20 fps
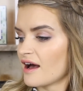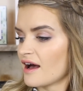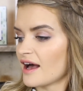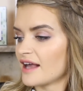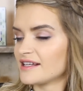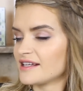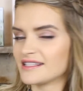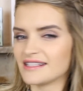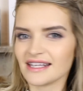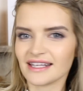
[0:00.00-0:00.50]

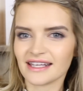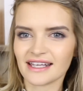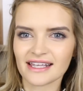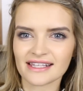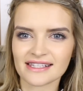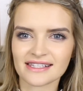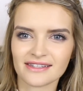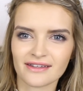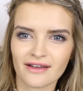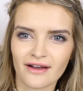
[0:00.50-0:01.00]
I just think
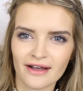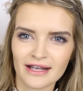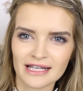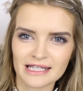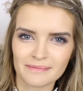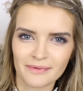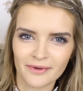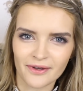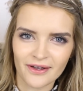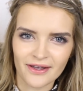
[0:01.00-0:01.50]
it's
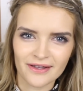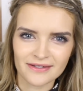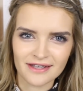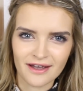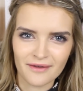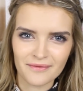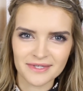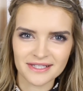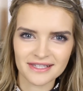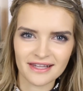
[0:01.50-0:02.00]
nice because
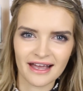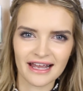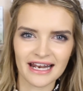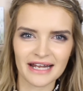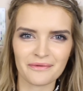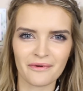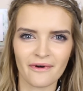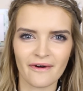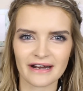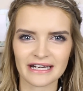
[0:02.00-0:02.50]
I was
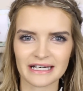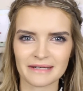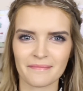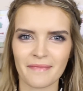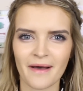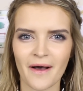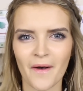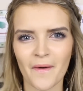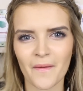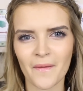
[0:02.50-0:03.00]
slightly worried
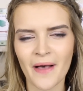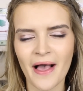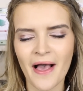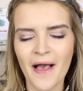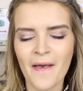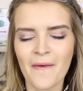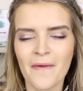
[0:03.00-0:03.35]
about